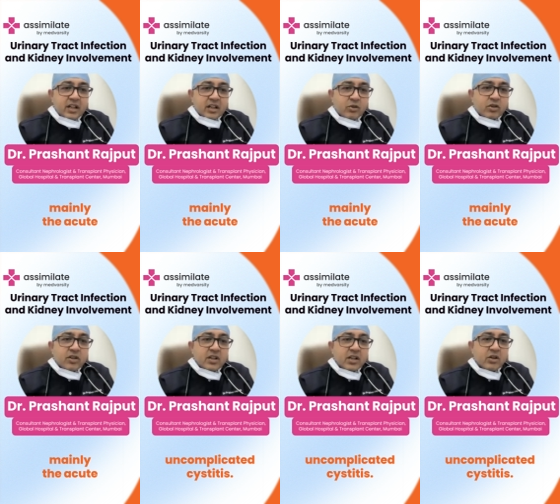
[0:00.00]
acute
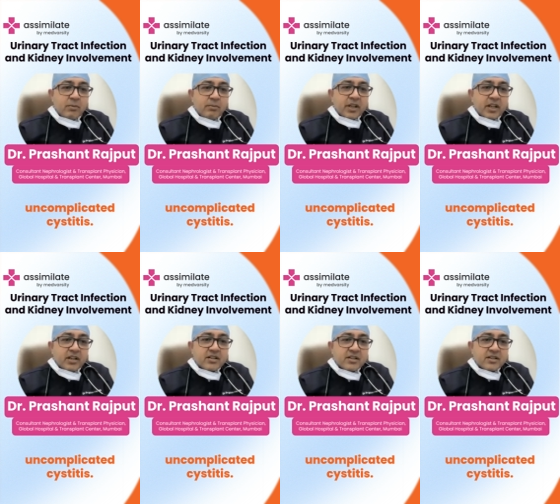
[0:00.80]

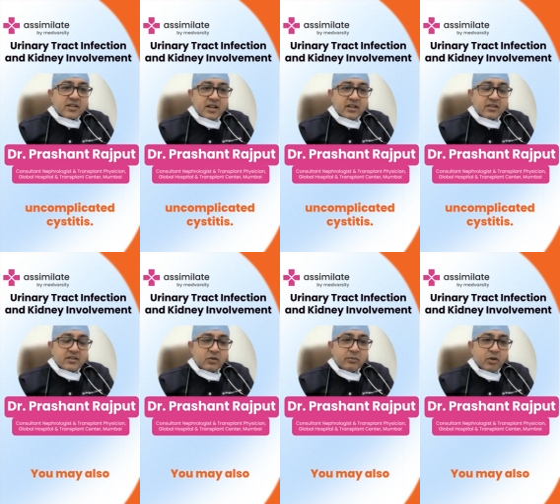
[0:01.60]
uncomplicated cystitis.
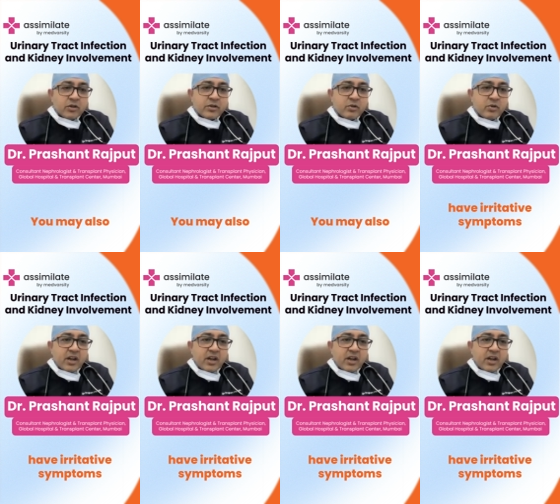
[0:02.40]
You may also